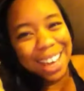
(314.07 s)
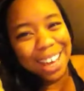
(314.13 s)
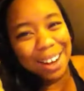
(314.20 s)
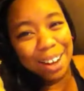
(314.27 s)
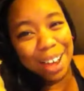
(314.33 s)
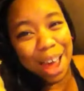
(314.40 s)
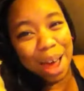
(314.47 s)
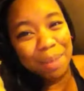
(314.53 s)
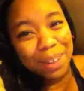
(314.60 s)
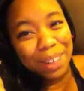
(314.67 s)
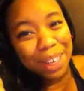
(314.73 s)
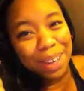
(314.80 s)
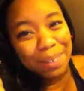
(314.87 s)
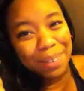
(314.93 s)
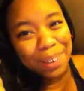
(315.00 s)
It all happened
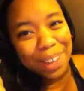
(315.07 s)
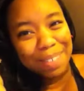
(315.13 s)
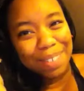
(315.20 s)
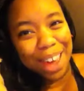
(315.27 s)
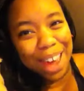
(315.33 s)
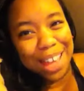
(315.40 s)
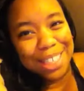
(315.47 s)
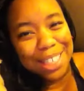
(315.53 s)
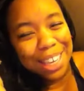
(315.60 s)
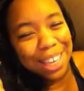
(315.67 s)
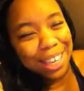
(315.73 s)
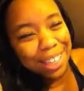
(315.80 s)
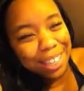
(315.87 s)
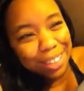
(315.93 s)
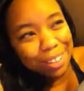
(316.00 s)
like really fast.
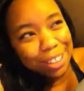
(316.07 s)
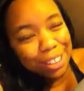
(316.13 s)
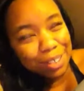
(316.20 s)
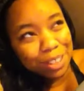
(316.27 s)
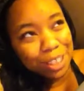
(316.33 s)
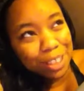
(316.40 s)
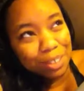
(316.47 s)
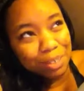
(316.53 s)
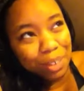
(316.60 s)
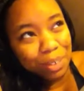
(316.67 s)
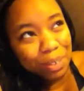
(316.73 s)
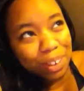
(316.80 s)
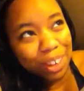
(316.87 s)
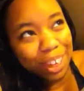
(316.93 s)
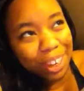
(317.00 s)
Like 1, 2, 3,
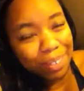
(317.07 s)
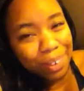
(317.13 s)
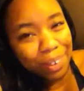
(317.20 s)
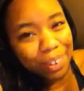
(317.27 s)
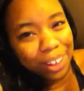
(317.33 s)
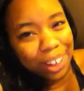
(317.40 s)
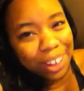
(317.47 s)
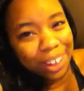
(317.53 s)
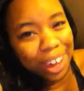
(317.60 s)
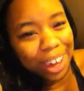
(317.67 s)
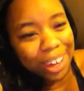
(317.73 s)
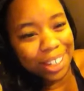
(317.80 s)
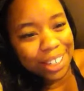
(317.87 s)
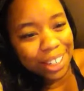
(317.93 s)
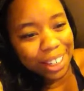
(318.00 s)
4. Like we were
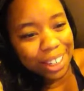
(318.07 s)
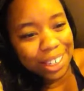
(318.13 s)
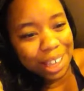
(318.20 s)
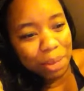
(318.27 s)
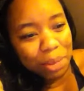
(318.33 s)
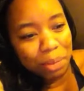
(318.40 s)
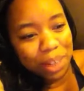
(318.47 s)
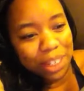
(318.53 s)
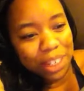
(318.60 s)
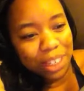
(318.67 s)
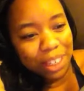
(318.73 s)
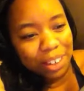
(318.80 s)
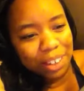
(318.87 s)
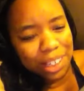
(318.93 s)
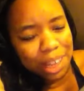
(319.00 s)
engaged like 7 months
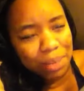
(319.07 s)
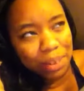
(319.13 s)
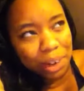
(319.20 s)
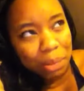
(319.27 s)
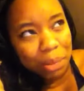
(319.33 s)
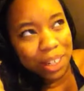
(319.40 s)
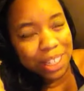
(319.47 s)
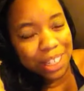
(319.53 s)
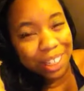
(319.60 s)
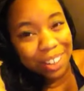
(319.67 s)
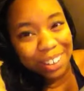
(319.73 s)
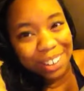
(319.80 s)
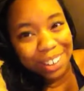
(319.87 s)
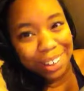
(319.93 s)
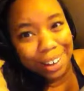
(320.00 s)
later, 7 or 8 months
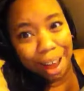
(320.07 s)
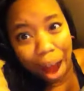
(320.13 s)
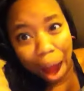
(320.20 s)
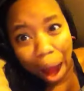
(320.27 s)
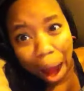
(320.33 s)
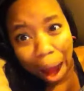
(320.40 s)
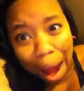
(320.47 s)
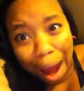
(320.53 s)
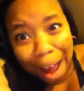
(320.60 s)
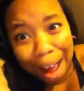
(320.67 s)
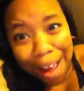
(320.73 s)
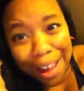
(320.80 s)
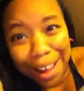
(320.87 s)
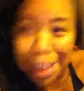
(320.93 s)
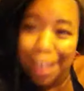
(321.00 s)
later.
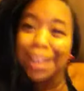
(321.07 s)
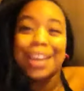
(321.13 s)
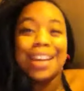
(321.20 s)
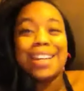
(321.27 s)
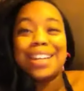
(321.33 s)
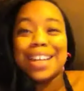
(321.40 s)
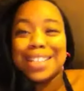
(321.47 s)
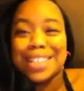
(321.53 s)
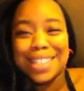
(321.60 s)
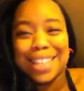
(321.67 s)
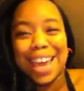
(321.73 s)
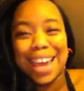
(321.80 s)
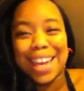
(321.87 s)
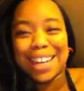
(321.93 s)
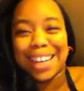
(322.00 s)
Isn't that
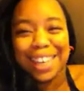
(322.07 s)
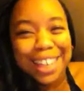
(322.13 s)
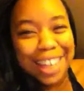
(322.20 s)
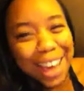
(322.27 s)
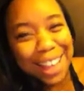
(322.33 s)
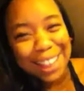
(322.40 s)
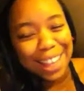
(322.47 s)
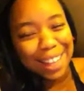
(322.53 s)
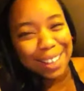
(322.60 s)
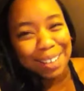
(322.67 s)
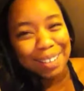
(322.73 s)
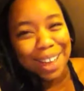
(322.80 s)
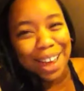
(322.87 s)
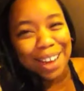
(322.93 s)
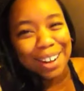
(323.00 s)
insane? Like I
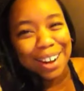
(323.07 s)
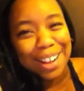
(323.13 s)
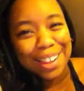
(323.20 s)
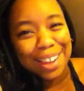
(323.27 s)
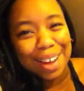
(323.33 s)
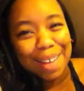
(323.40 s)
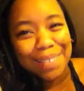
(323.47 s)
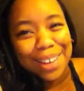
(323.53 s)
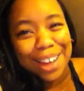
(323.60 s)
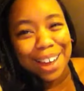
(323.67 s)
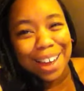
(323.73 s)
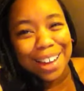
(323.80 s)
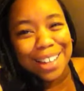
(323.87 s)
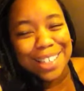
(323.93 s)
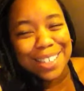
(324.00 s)
look back on it, I think, oh my
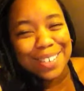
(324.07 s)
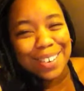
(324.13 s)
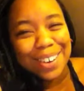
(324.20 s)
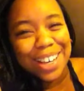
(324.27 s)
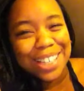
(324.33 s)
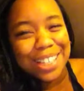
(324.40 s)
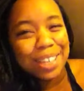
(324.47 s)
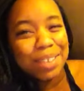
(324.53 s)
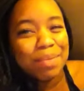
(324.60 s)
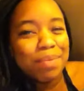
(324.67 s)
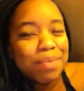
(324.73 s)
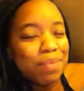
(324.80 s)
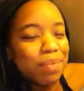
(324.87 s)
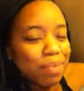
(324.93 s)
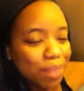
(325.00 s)
God, it's so crazy.
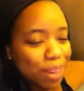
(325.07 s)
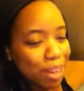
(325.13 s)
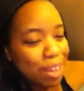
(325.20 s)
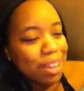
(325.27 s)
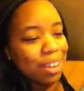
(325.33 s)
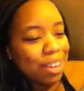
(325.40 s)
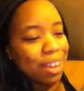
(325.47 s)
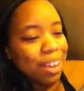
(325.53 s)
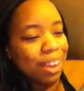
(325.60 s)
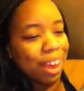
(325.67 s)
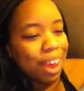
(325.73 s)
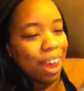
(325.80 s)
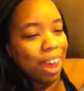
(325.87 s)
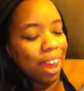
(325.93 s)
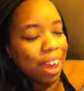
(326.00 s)

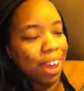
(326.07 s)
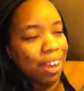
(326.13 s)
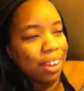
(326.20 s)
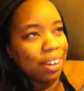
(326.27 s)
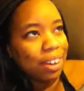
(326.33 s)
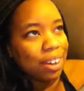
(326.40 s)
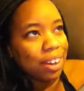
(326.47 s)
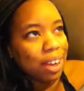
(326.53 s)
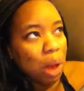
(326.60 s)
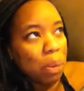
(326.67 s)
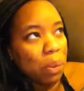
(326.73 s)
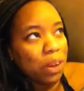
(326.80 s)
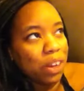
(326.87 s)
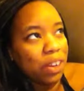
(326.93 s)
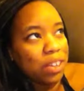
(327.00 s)
And a
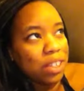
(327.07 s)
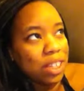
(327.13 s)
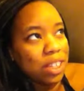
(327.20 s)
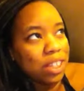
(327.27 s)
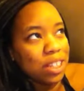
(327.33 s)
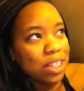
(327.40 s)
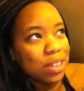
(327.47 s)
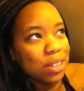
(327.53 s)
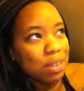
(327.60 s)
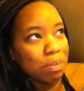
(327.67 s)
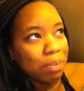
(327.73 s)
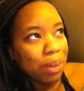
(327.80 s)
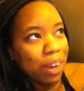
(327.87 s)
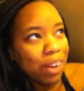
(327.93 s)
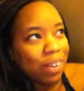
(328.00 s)
couple years into the
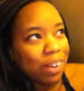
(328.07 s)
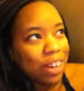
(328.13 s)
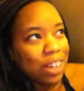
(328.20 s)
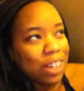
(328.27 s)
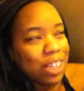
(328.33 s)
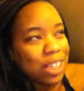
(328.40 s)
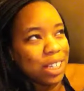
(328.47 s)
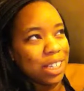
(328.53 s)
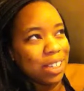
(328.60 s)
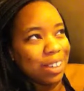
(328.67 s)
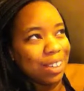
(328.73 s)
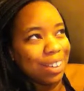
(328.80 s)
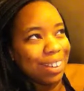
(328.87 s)
marriage,